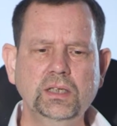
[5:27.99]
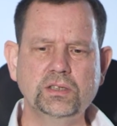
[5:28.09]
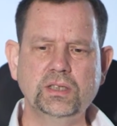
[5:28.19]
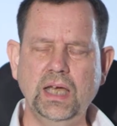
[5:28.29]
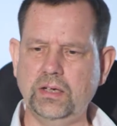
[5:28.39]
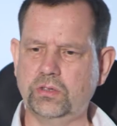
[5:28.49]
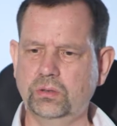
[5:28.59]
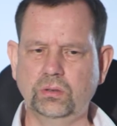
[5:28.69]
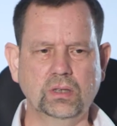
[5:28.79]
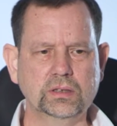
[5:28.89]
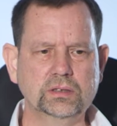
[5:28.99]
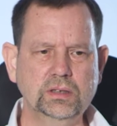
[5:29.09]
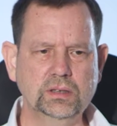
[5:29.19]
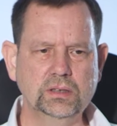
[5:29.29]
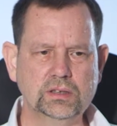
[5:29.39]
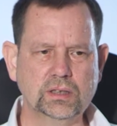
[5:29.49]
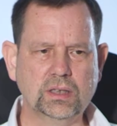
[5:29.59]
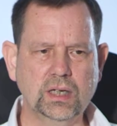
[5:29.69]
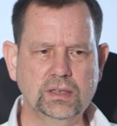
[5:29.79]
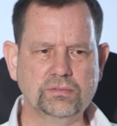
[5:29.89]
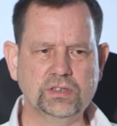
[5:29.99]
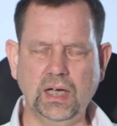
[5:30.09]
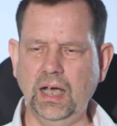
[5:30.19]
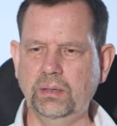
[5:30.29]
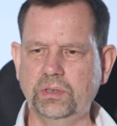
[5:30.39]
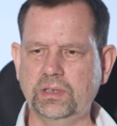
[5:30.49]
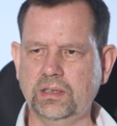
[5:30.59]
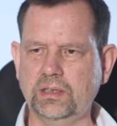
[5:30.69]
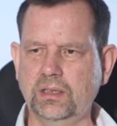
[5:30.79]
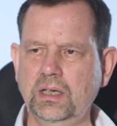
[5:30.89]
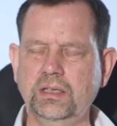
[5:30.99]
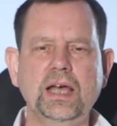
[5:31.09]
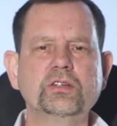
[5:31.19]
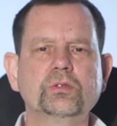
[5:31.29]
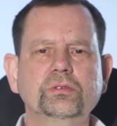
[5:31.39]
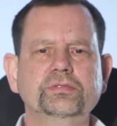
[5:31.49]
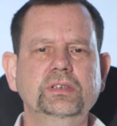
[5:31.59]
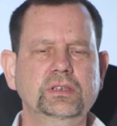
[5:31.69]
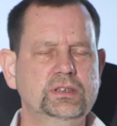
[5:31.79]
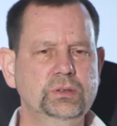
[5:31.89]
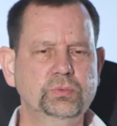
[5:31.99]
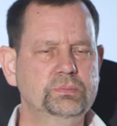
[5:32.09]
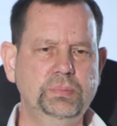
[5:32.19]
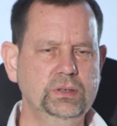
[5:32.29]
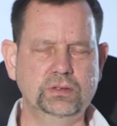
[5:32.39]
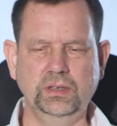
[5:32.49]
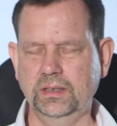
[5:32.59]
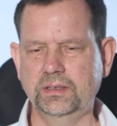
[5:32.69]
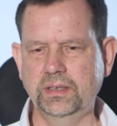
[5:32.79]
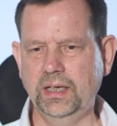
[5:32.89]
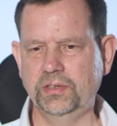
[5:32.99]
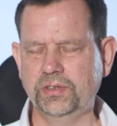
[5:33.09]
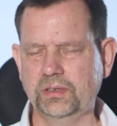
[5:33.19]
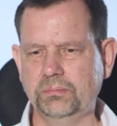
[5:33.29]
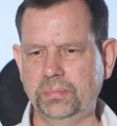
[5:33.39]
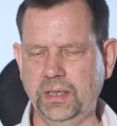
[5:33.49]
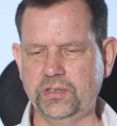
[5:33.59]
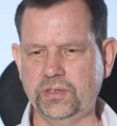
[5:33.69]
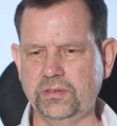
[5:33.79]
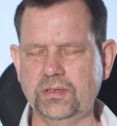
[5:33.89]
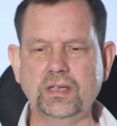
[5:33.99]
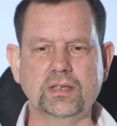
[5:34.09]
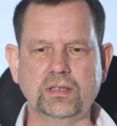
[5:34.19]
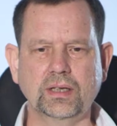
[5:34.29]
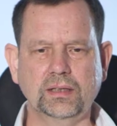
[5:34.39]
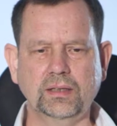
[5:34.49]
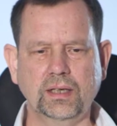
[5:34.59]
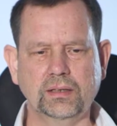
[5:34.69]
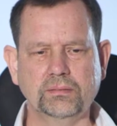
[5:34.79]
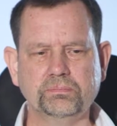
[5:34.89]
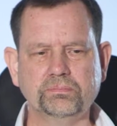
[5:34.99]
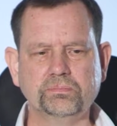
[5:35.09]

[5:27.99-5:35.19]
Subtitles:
In its natural quality, it is a kind of sign which has a natural affinity with beauty and nature and pleasure and things like that.